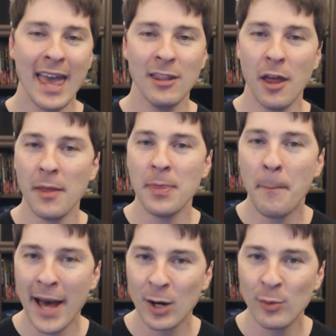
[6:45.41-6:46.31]
and, and the
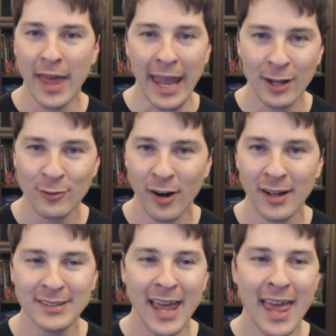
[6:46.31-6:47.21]
battle with
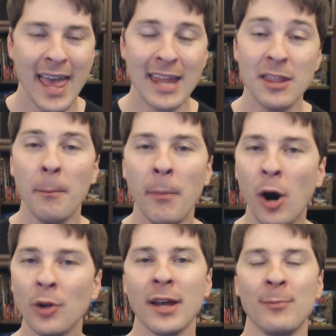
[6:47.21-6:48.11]
Andross, and the
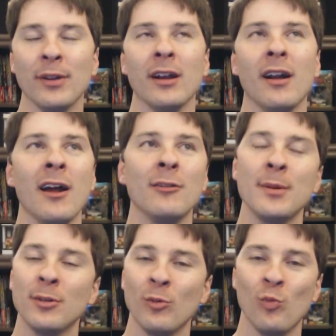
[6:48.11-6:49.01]
multiplayer. I
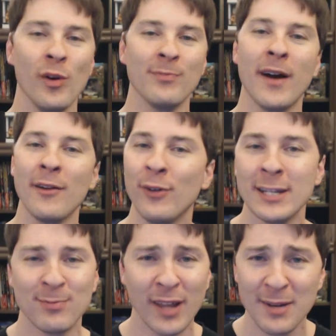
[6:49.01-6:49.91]
remember with my
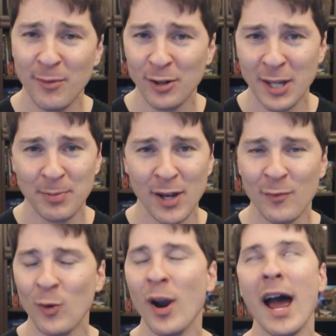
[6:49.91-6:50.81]
friends playing
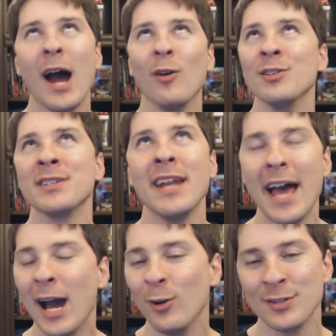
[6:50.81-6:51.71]
multiplayer for hours and
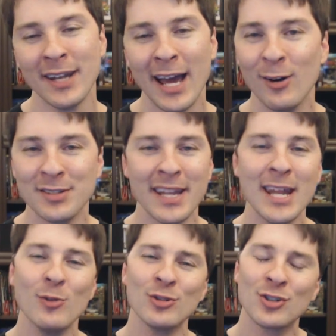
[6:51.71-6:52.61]
hours and hours,
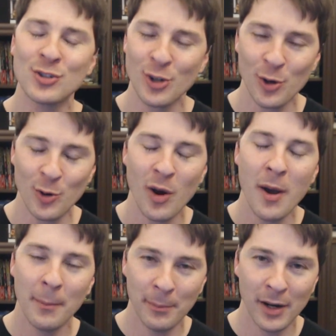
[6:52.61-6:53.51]
and it was so
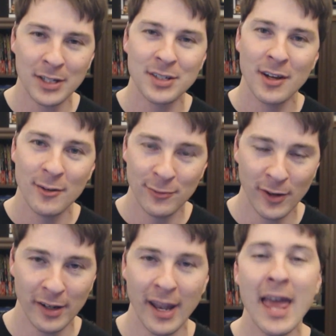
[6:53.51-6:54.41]
much
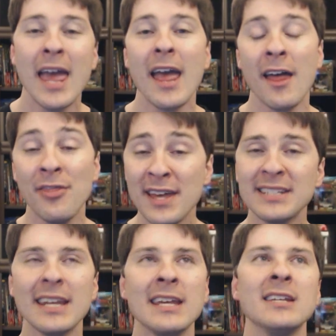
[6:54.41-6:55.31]
fun. And
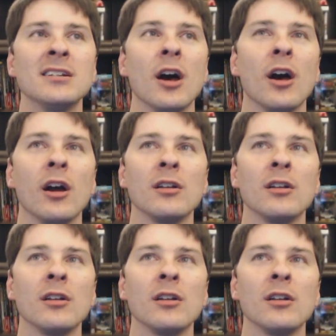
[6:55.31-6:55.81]
this is